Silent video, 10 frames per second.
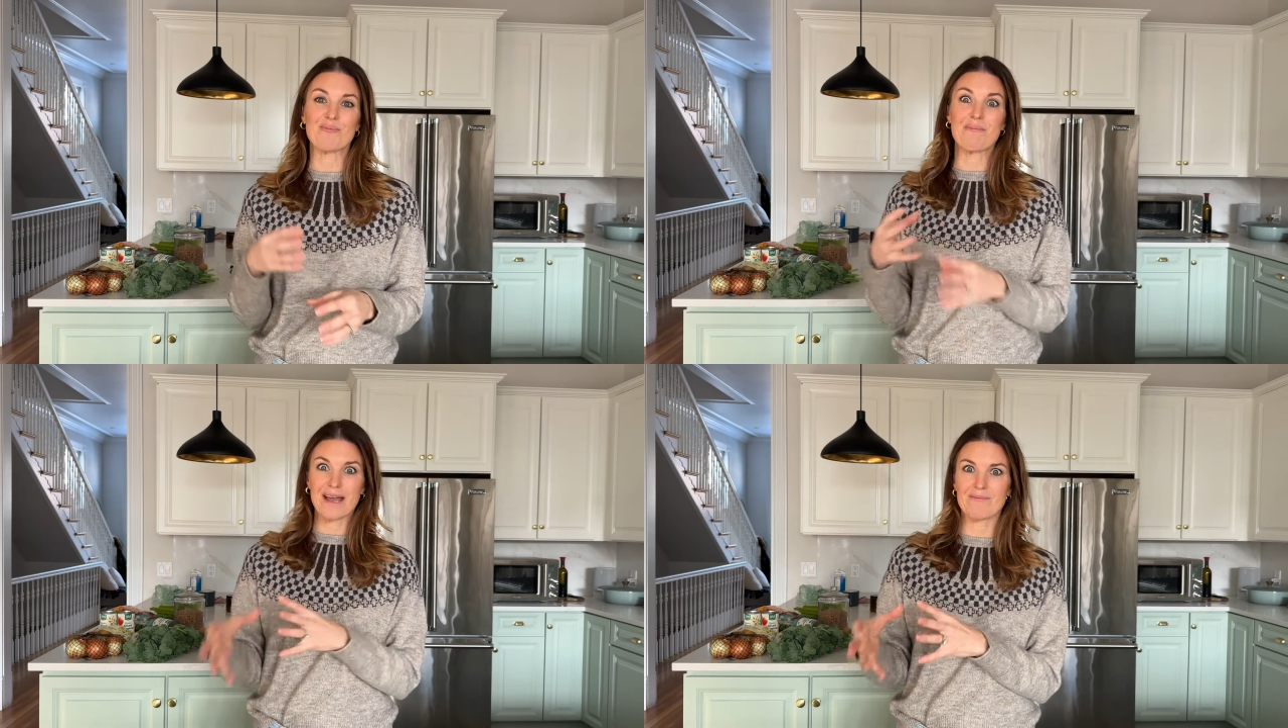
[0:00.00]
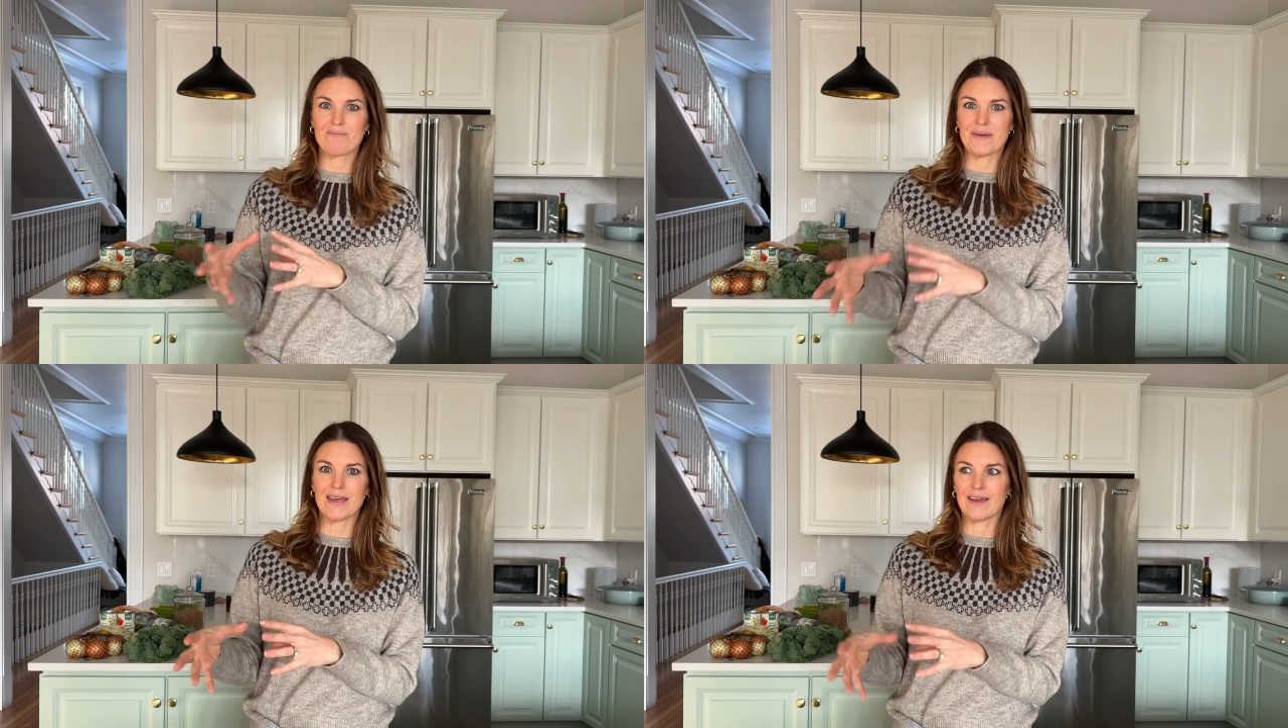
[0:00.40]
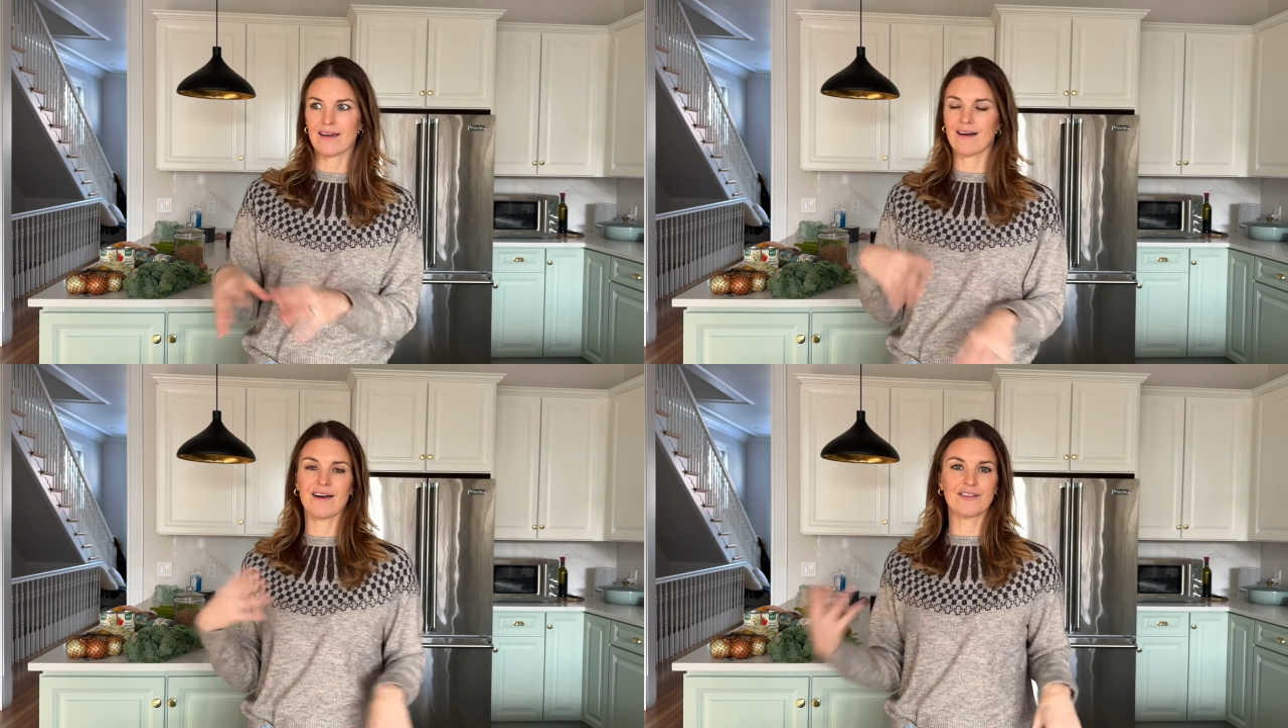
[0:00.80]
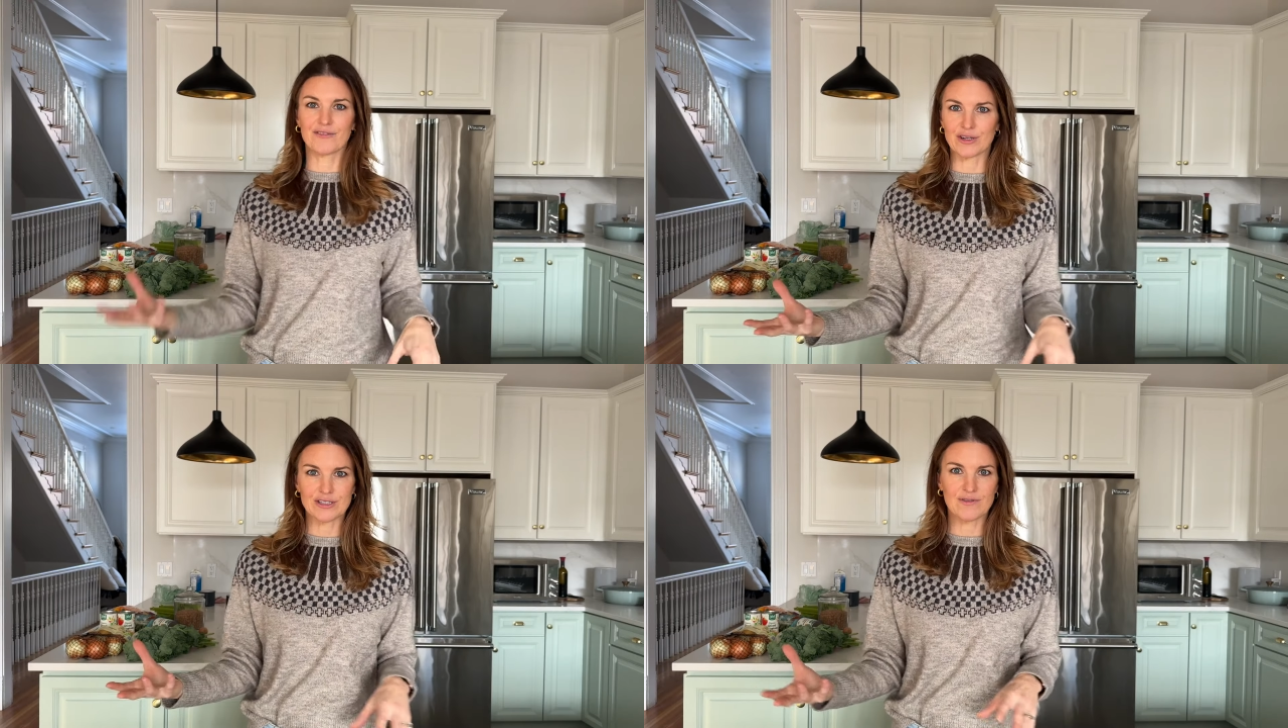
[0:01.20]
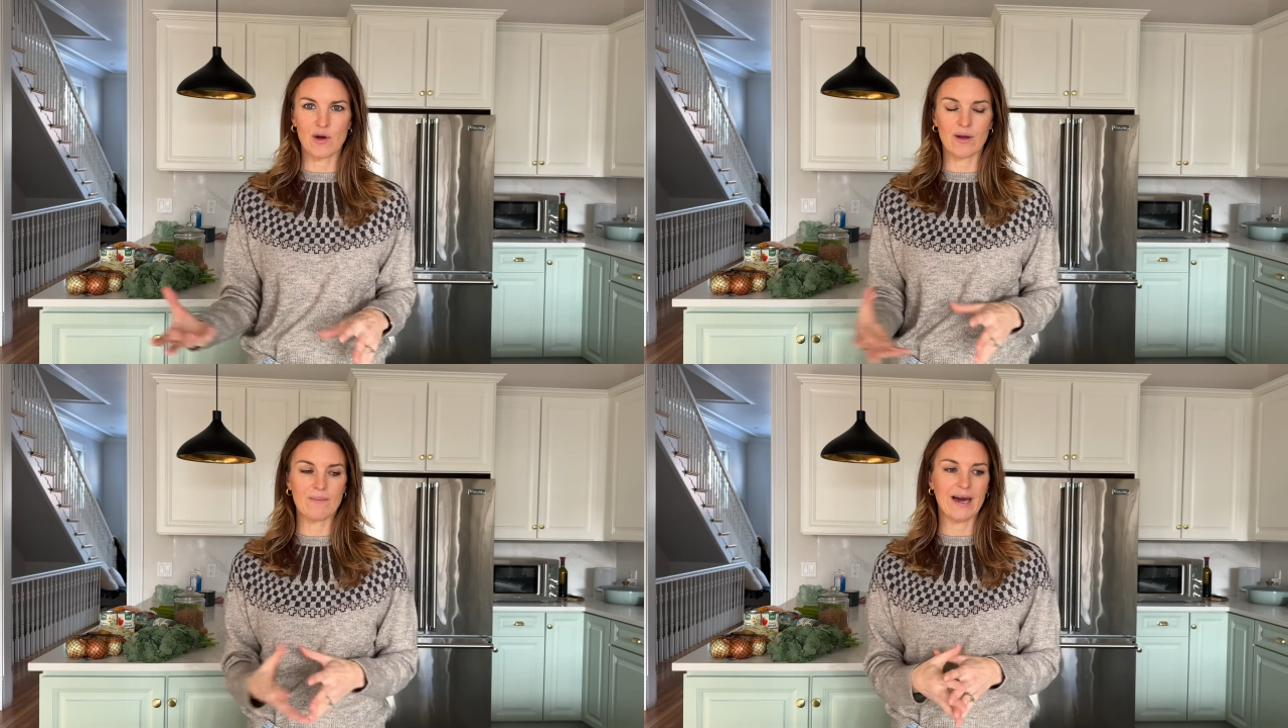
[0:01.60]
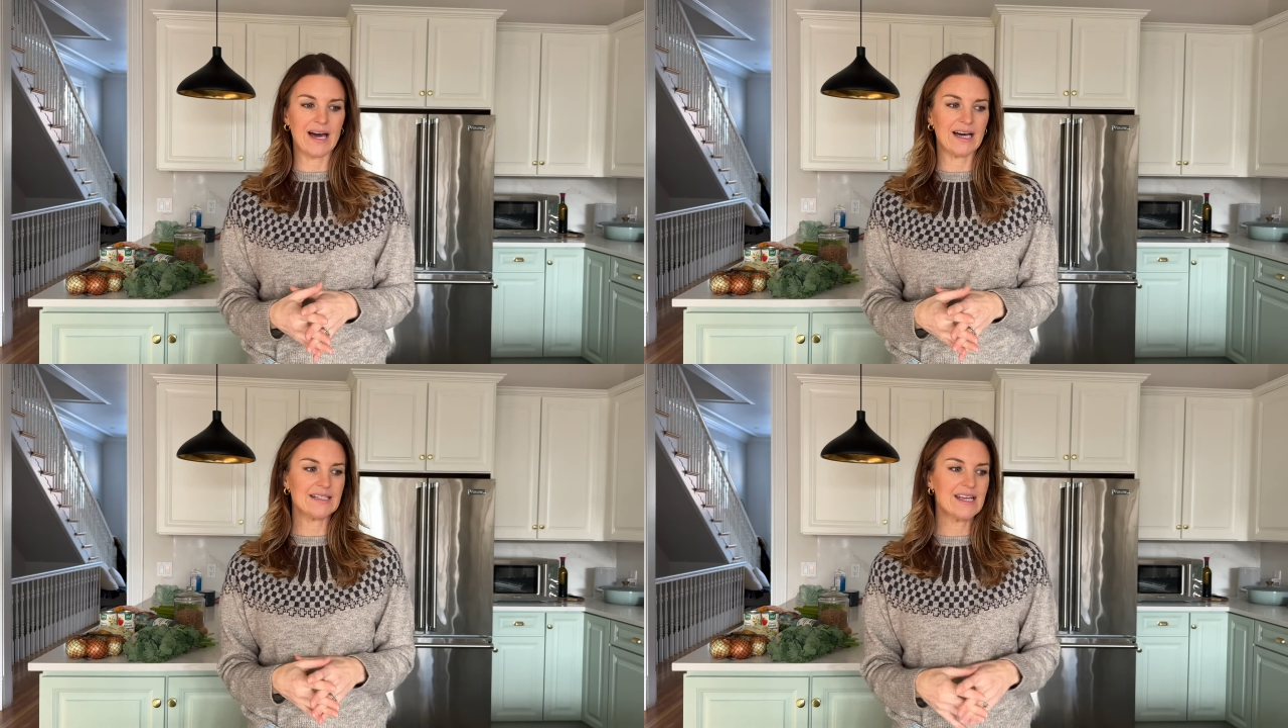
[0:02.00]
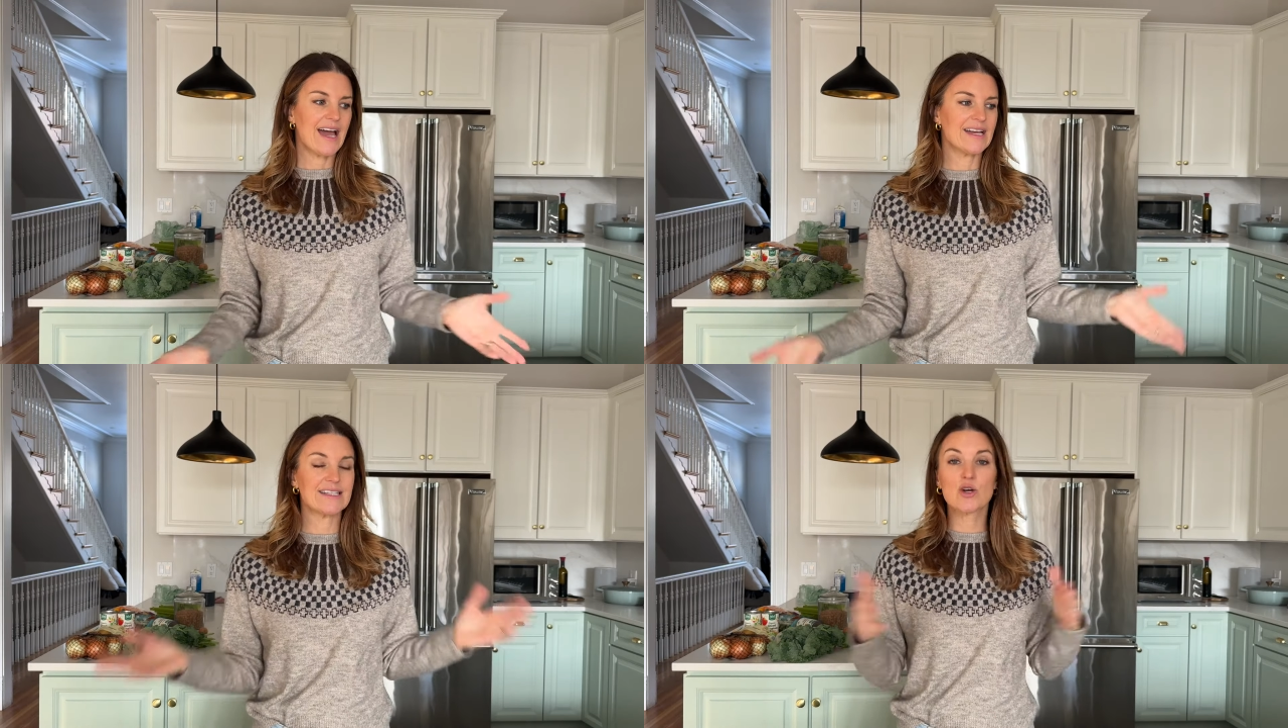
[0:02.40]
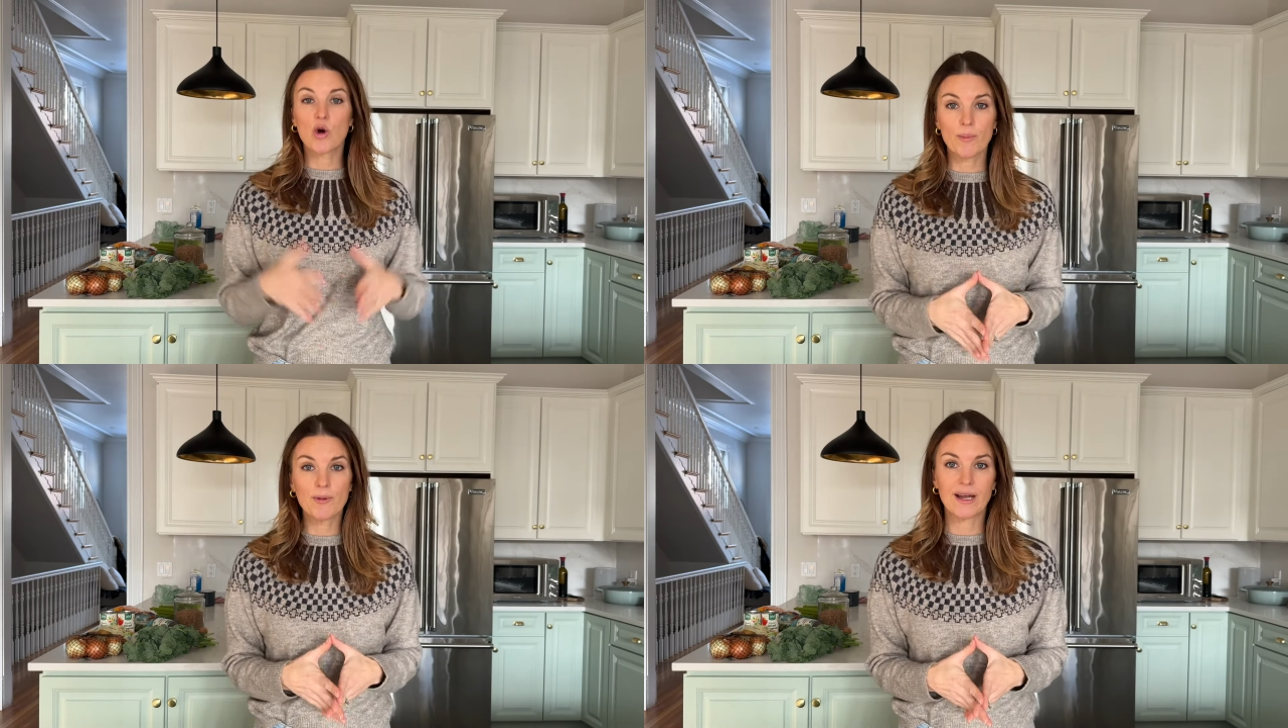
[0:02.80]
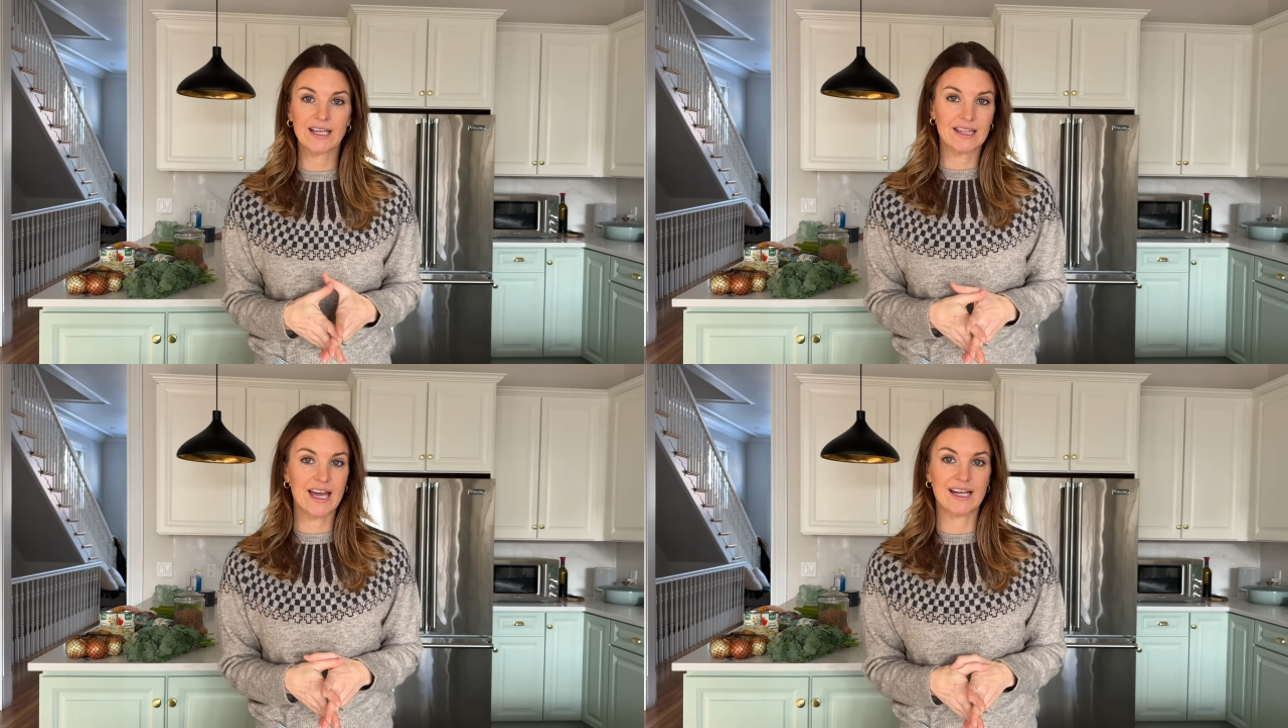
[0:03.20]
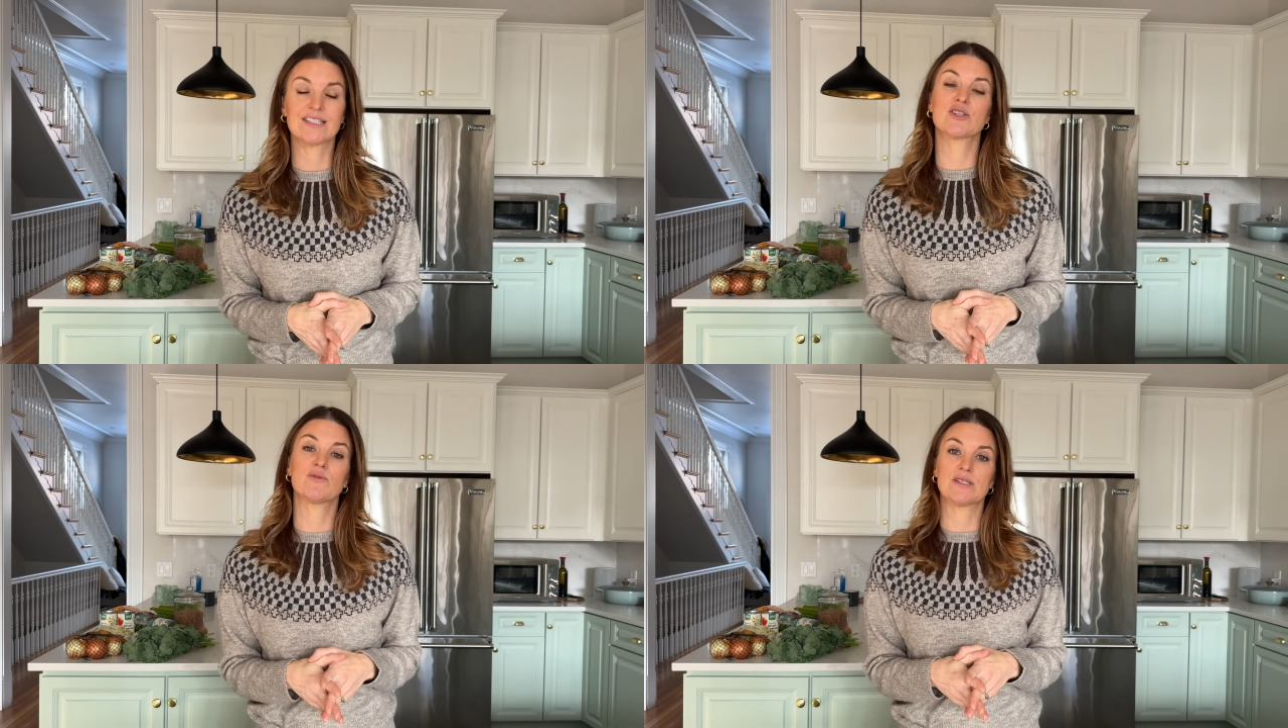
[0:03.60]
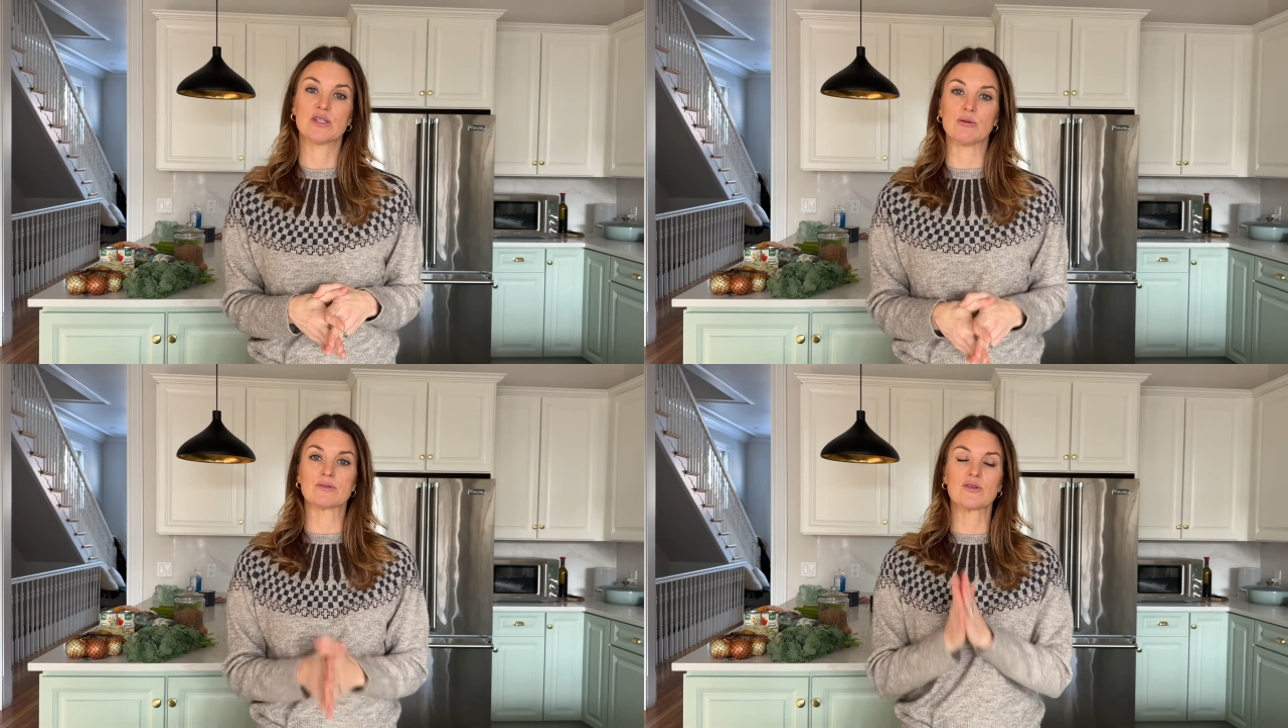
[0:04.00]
might be on the verge of going bad and incorporate that into a soup.